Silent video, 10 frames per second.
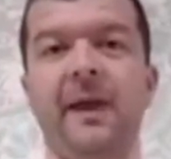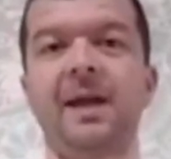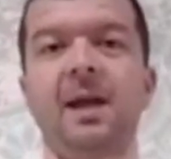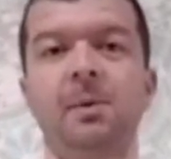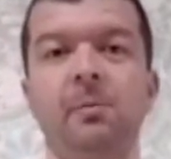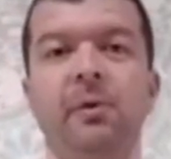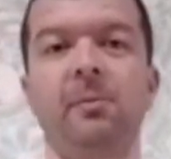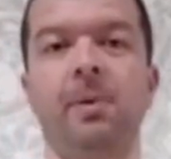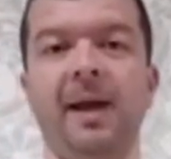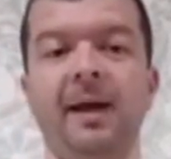They came up with a
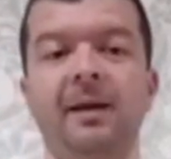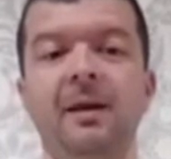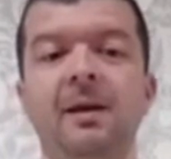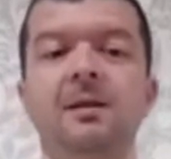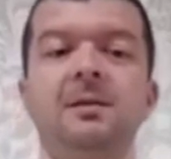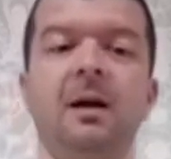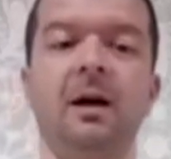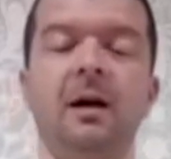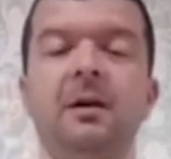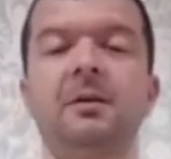plan to
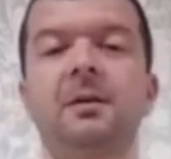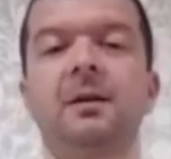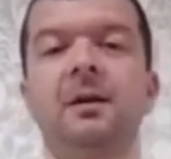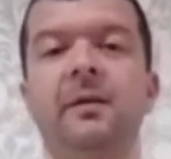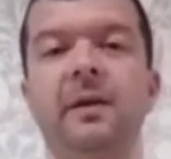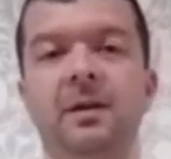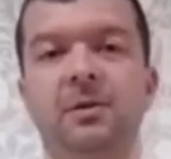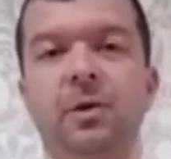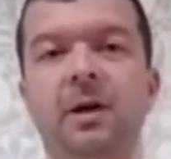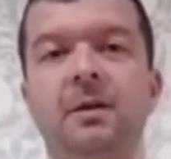ask the
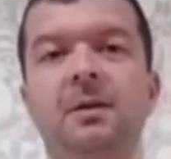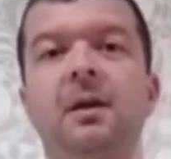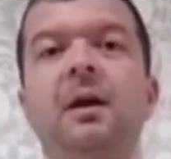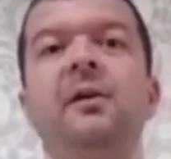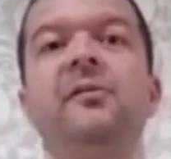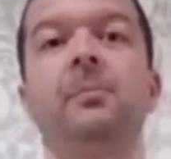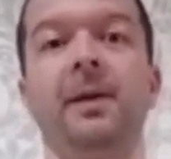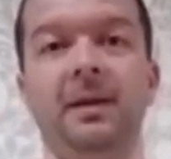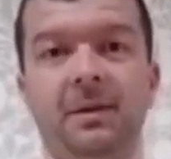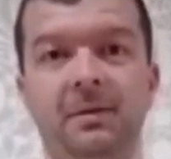Israelites for
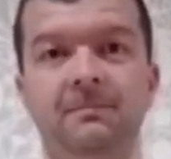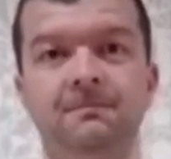peace.